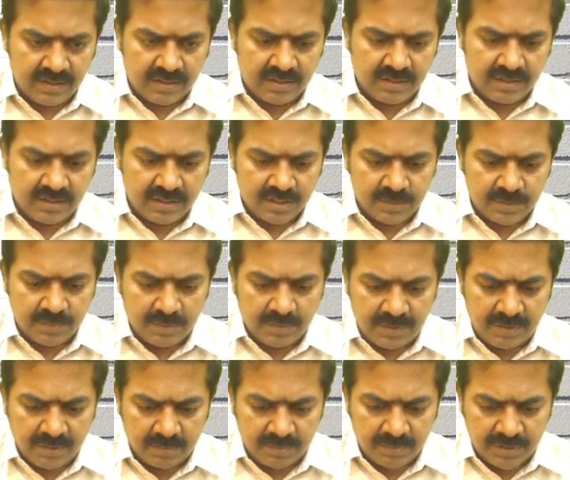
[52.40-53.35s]
This may
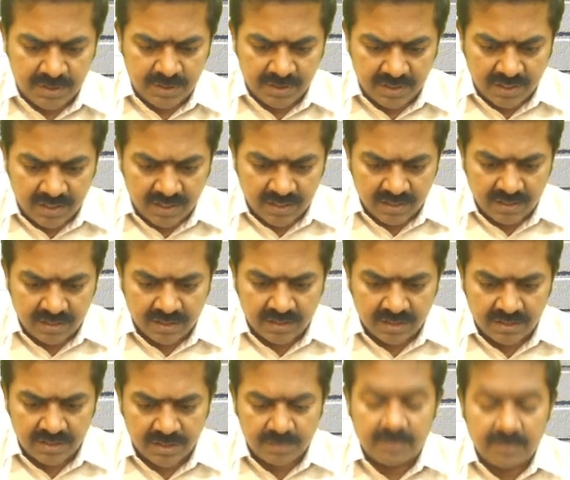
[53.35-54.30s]
be a machine hour or
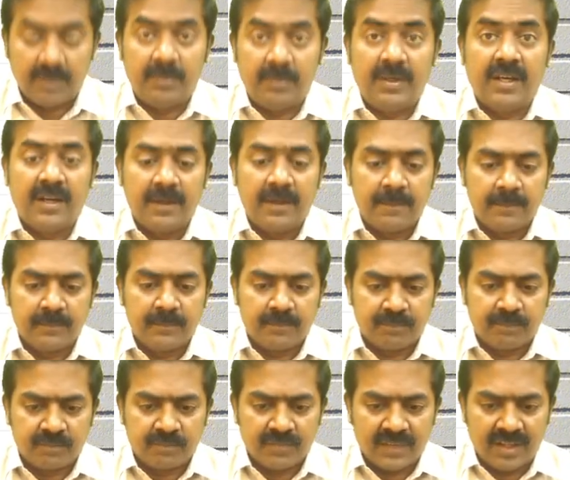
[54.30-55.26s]
this may be a
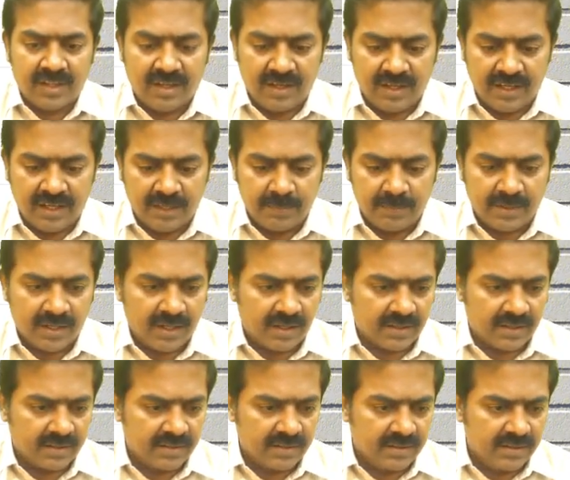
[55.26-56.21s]
labor
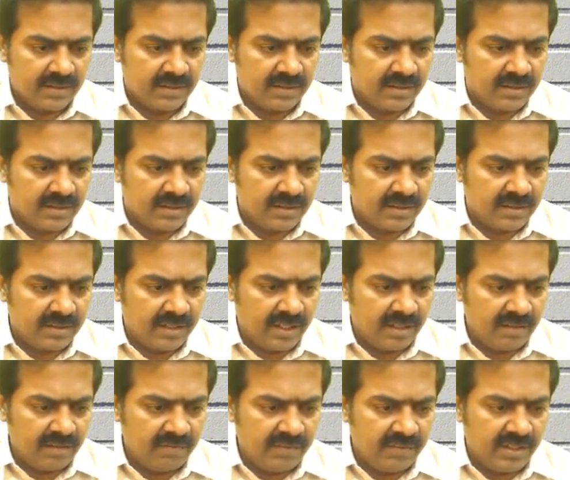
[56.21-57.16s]
hour.
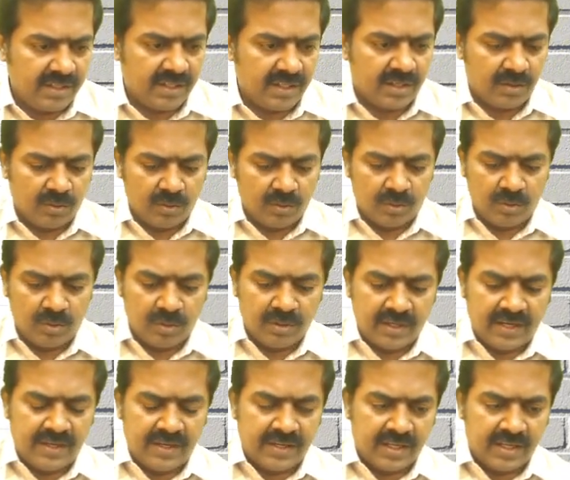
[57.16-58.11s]
Then we get
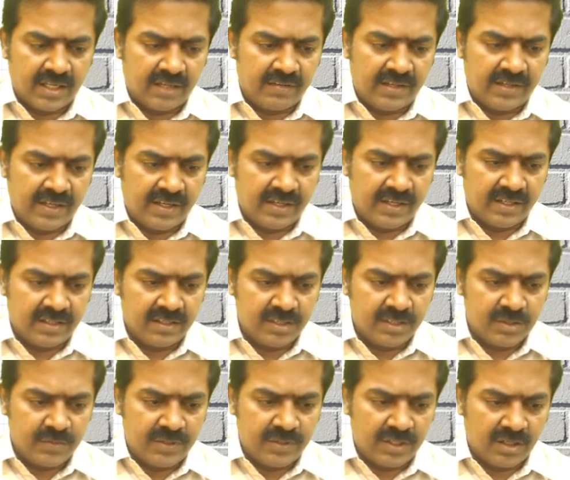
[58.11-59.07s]
overhead recovery rate.
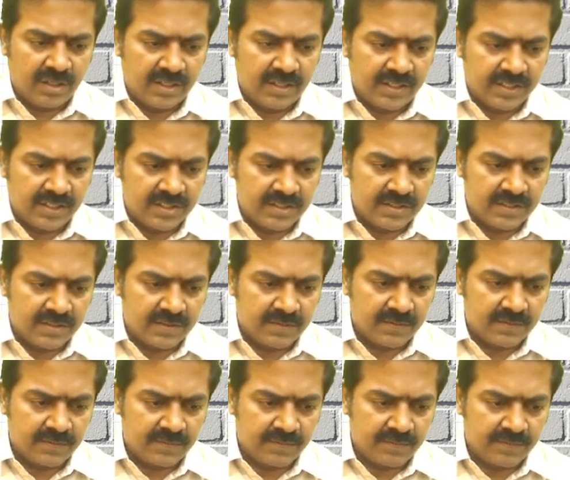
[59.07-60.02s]
This we call it as
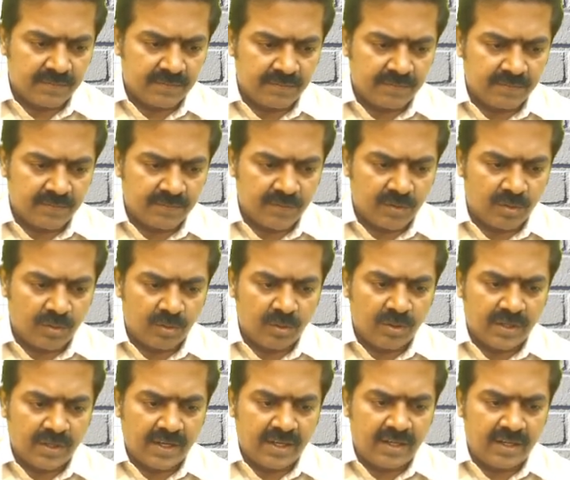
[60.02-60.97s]

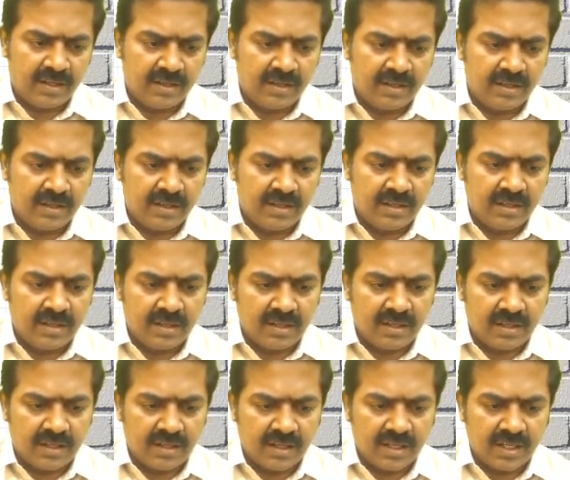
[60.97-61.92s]
overhead
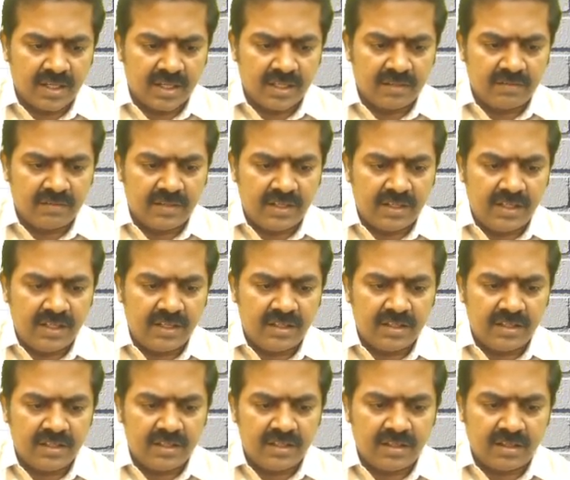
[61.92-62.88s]
recovery
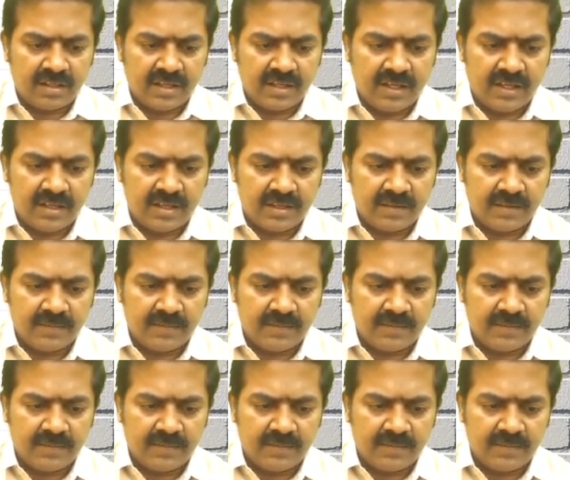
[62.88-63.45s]
rate.